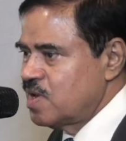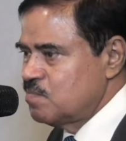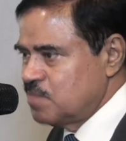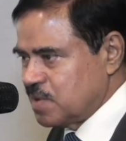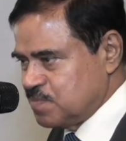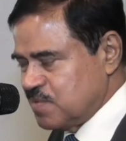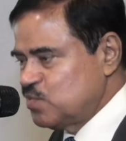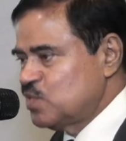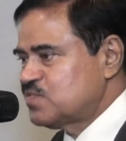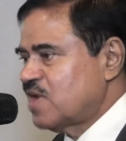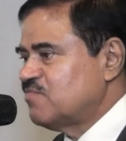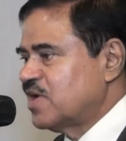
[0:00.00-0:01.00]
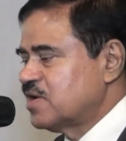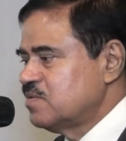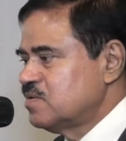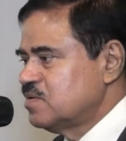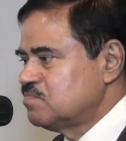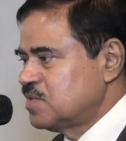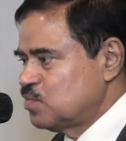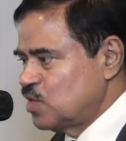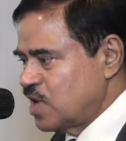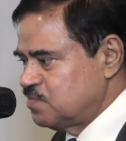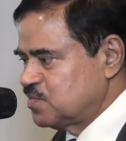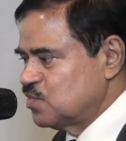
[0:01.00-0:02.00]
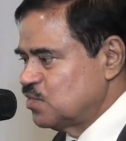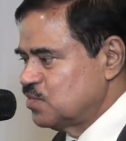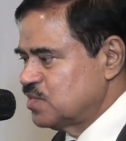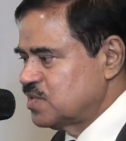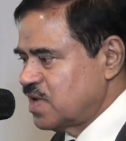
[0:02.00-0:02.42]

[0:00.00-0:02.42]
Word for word: But people suffer, people have to